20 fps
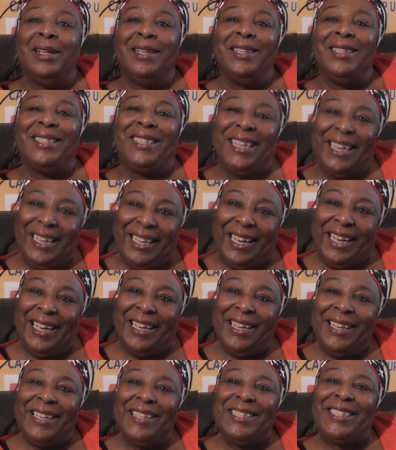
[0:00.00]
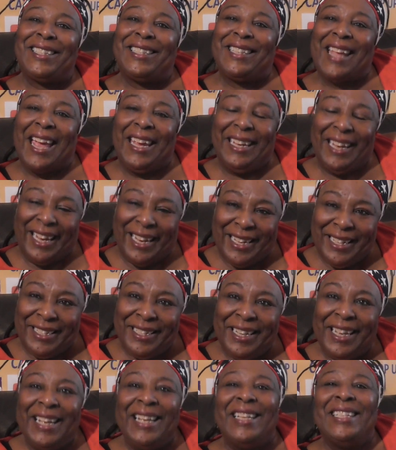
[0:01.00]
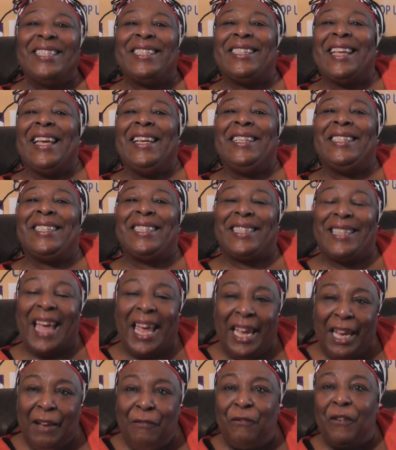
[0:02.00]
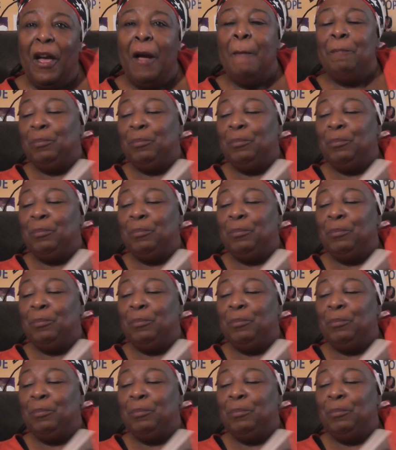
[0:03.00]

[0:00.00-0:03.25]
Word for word: See ya. Stay in. Stay safe.